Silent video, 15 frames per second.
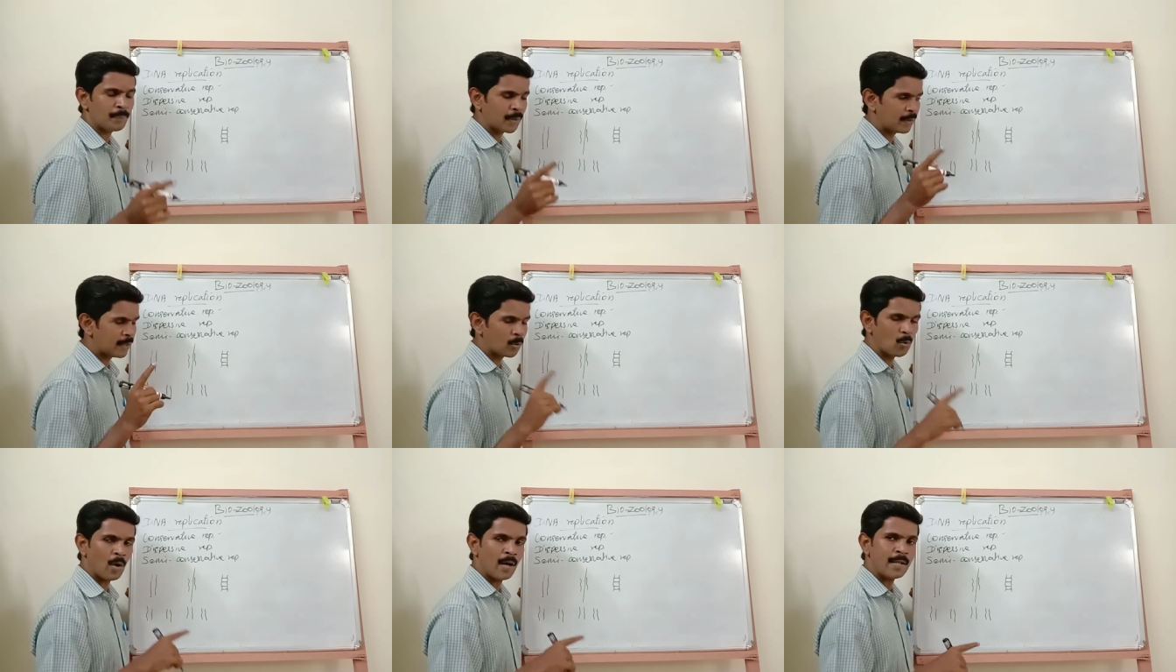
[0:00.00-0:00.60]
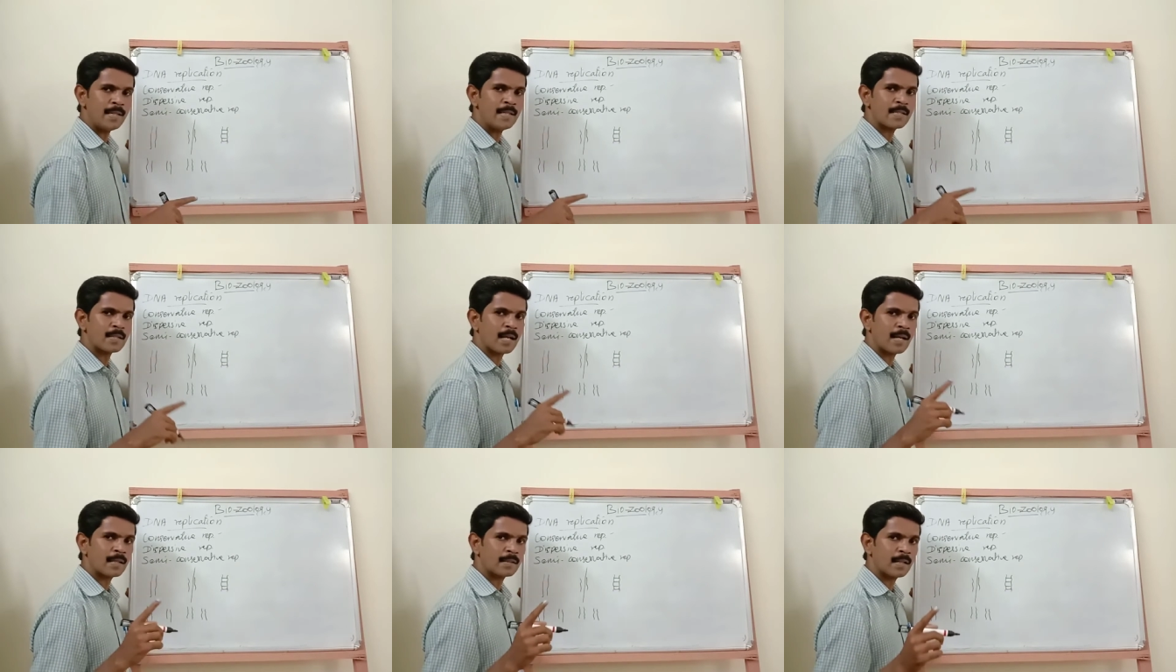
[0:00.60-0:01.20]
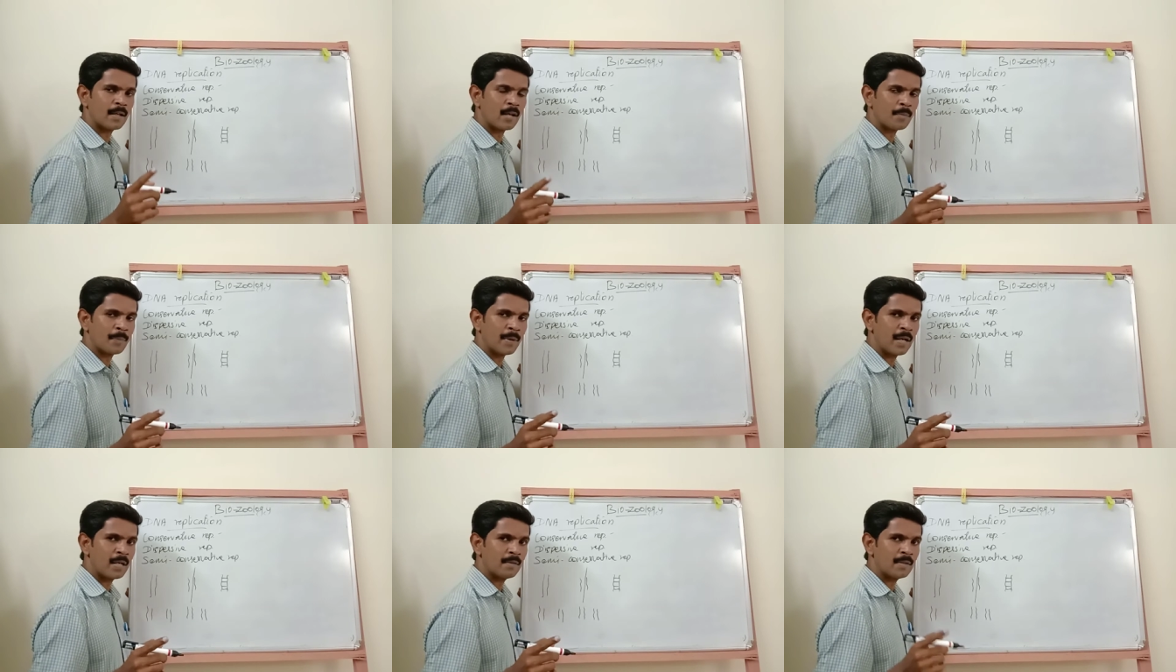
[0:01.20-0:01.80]
Then guanine is connected or
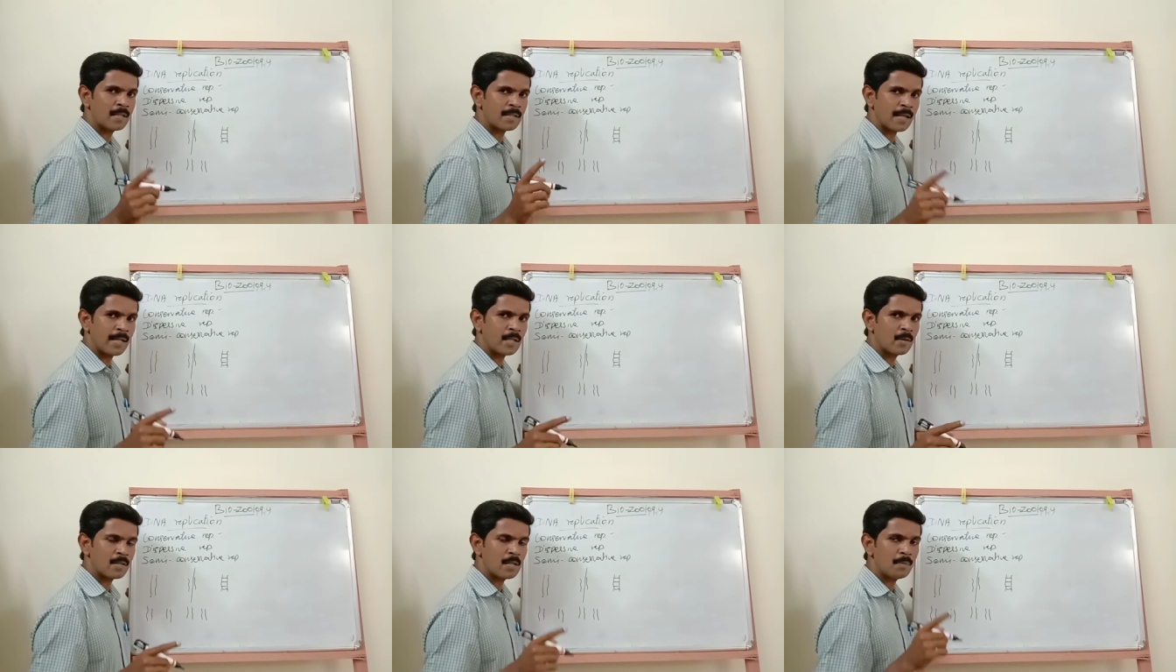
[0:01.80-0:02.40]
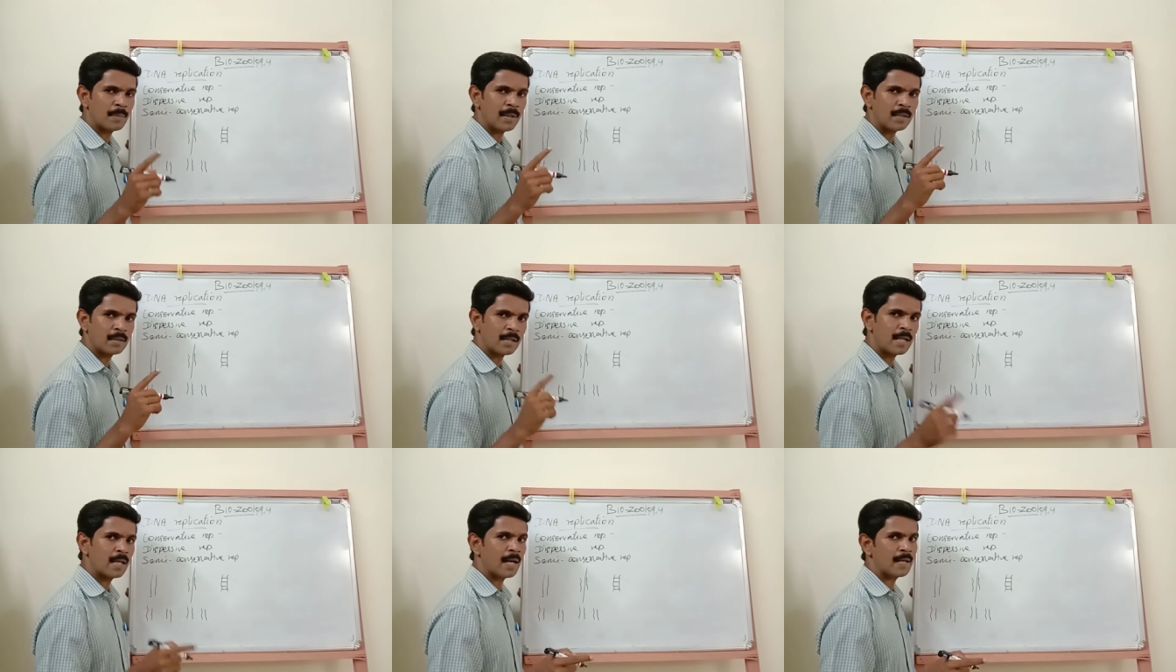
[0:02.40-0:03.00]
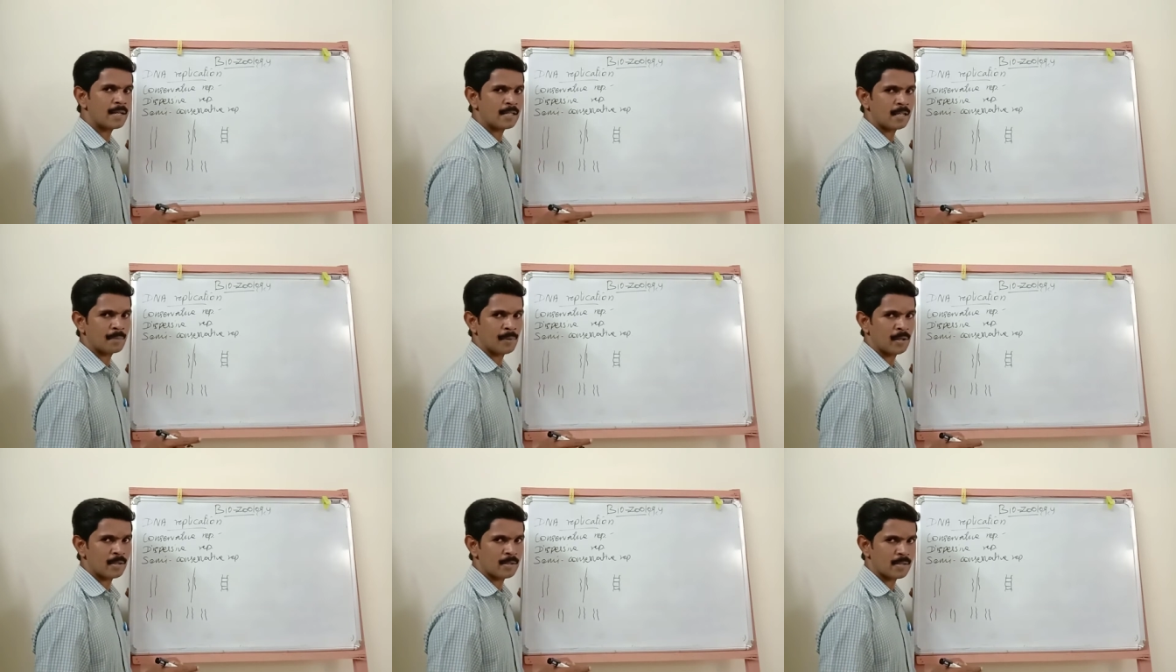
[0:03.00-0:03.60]
paired with the cytosine by 3 hydrogen
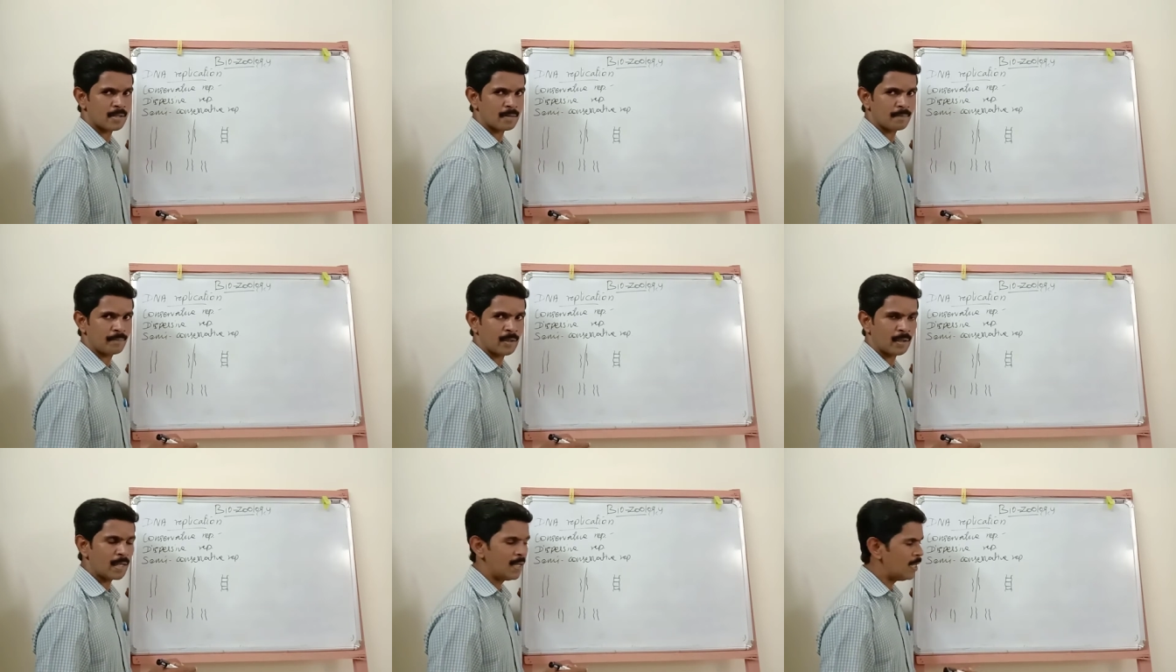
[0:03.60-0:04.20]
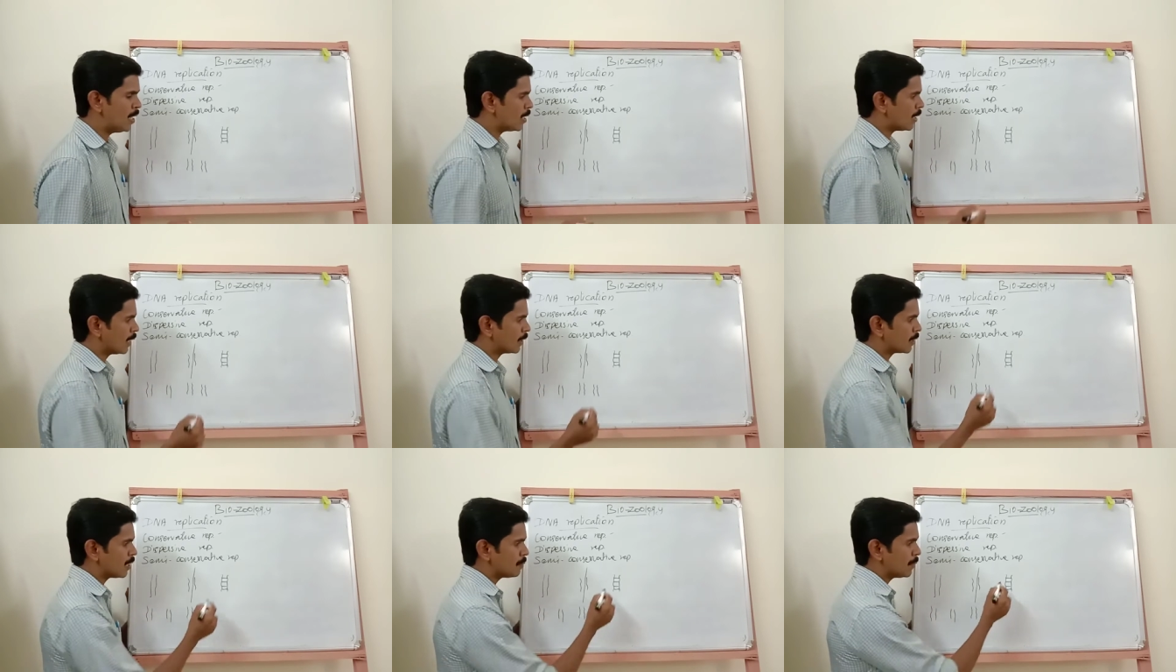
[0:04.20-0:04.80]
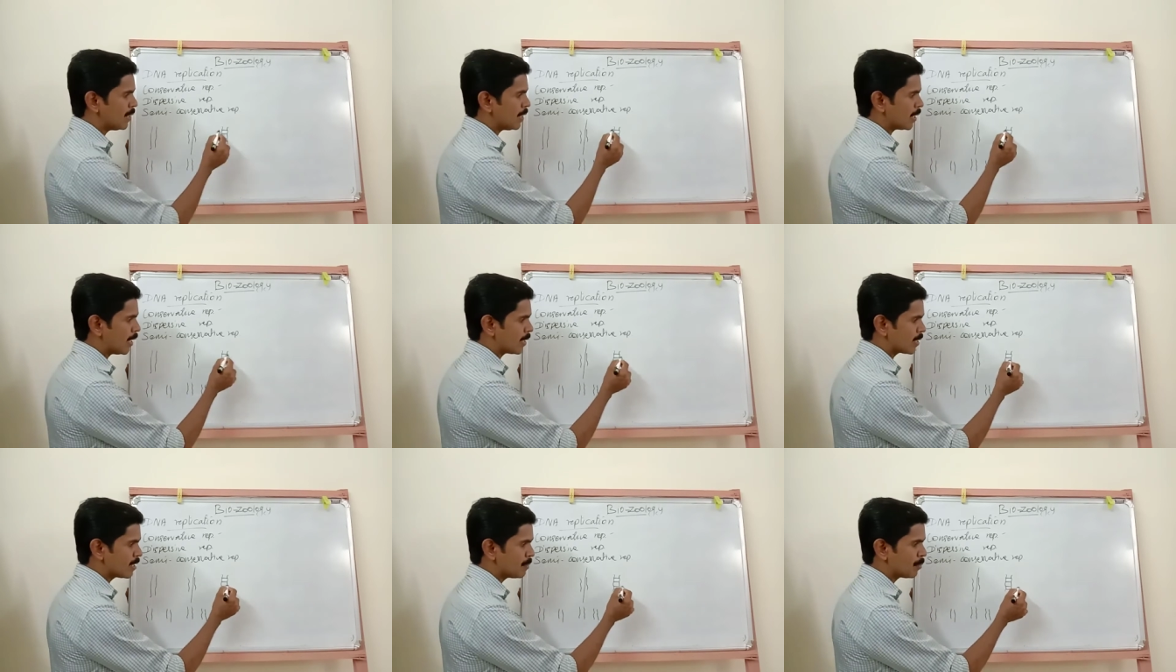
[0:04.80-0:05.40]
bonds. Okay, like that many
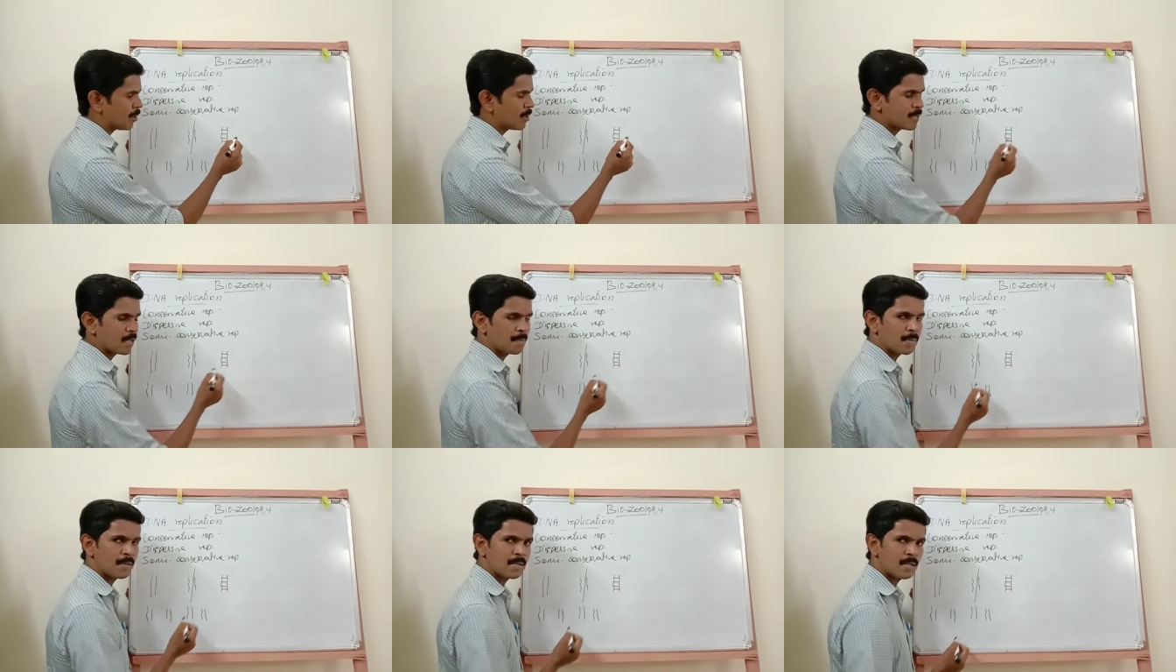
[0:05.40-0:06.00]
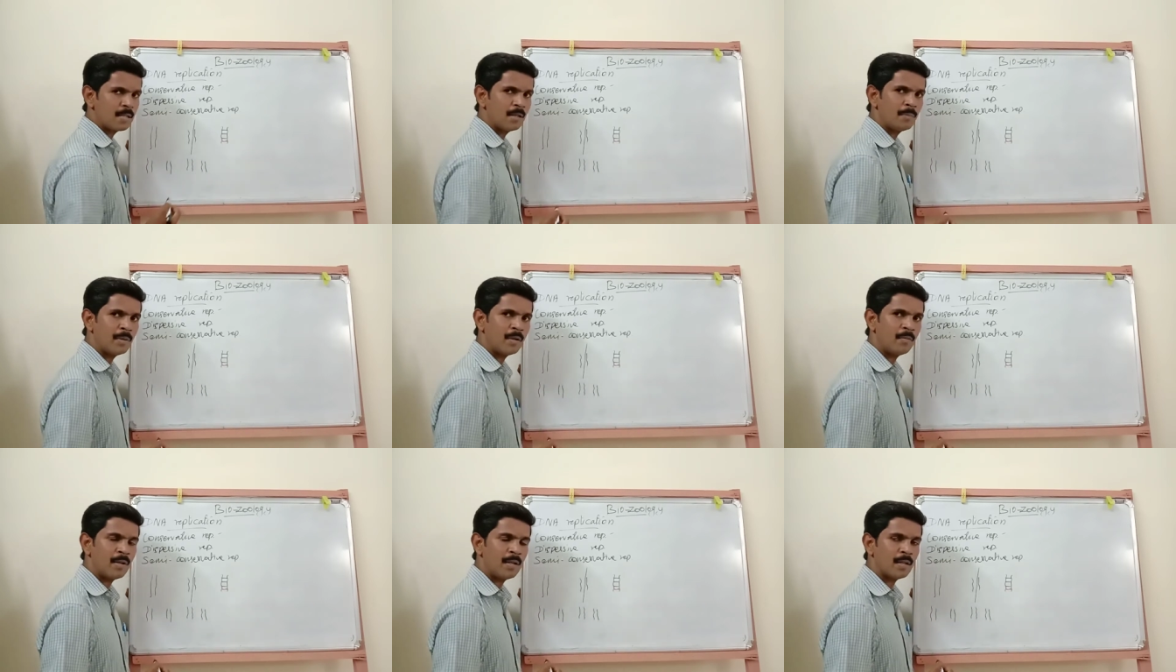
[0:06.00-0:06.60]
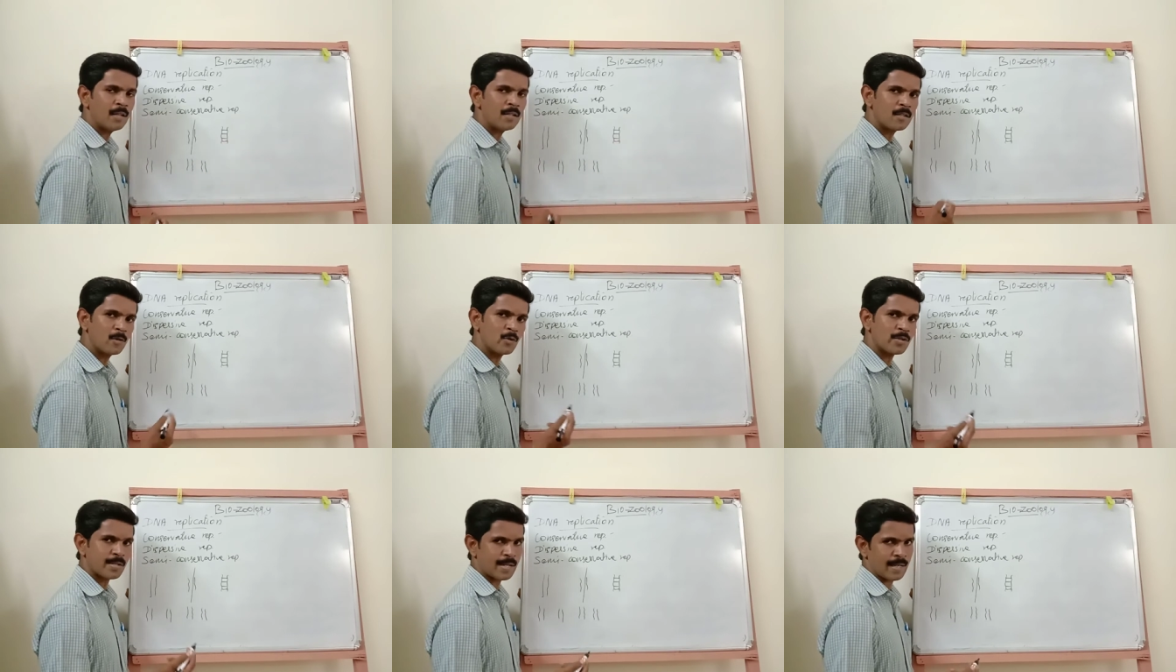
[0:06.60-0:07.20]
hydrogen bonds are present in between the
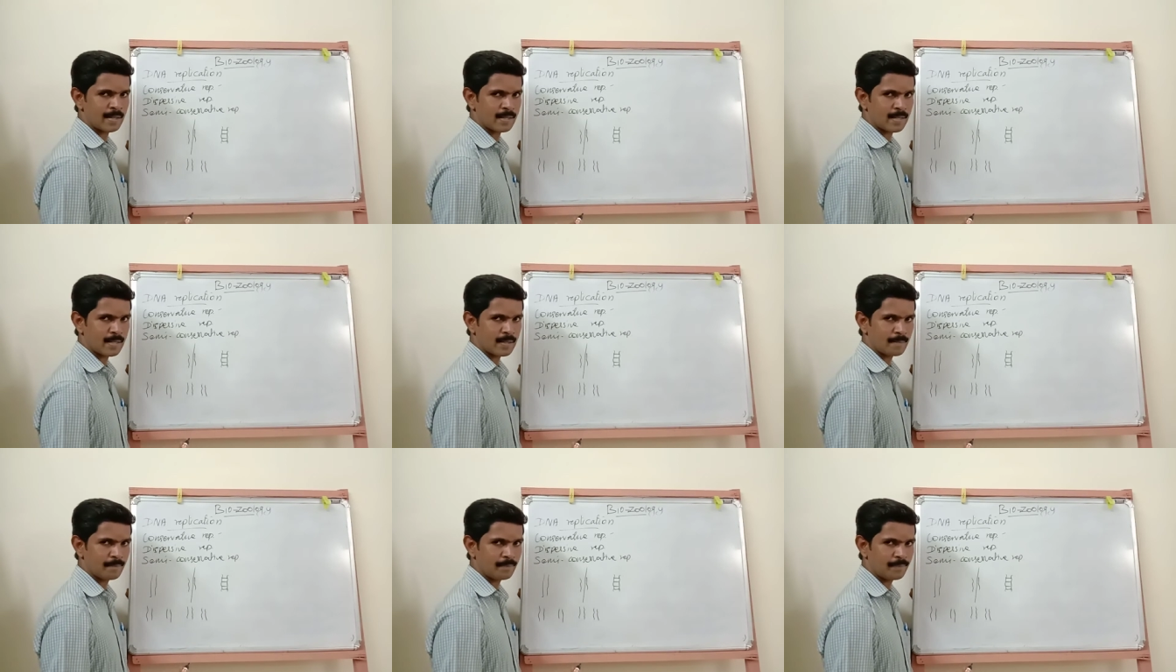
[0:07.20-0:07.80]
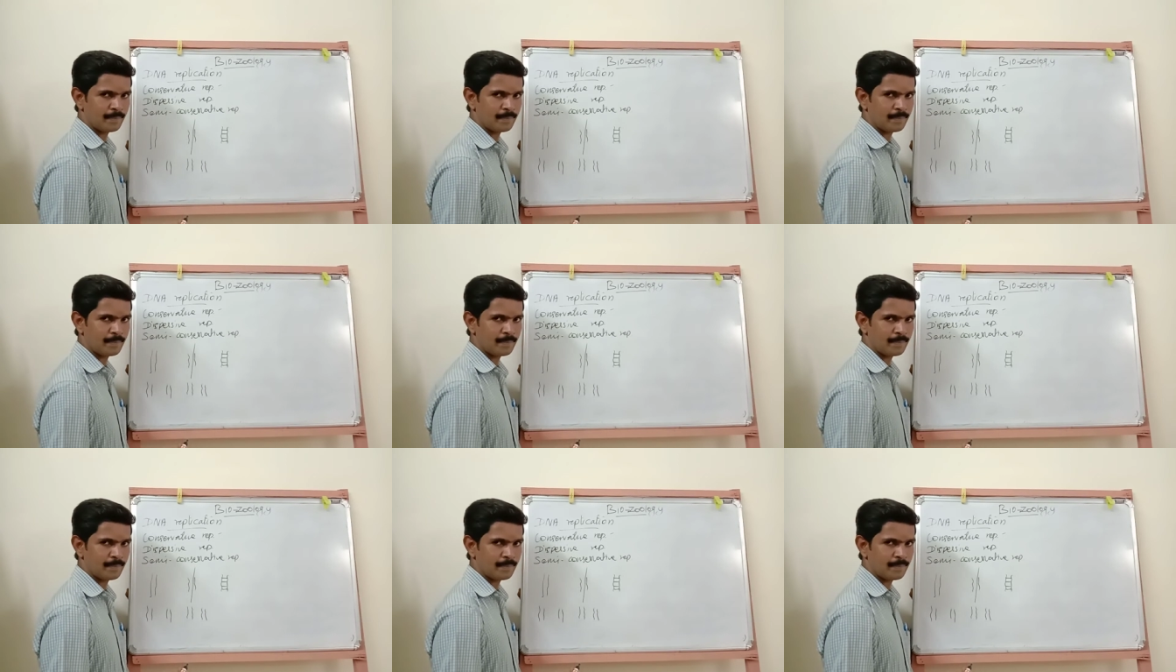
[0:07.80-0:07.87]
two strands.